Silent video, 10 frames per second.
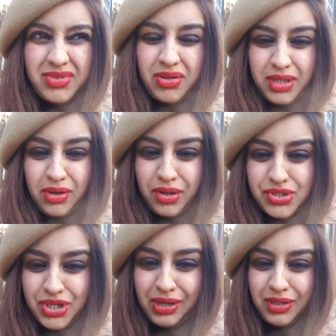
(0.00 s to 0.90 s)
on the
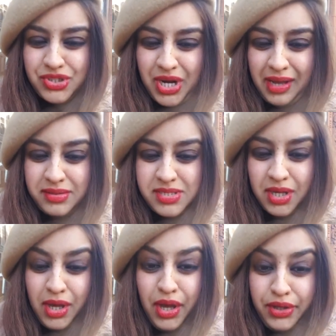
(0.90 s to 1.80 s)
odd chance,
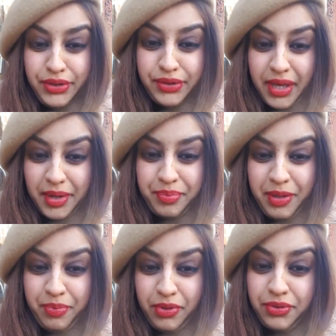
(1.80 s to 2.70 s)
you'll get
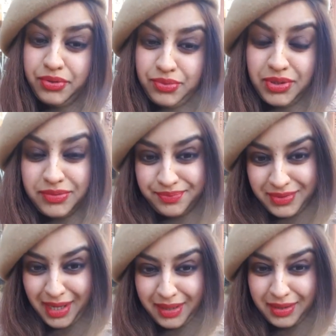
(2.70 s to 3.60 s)
people who will
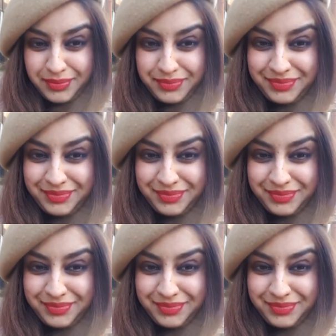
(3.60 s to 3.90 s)
like it.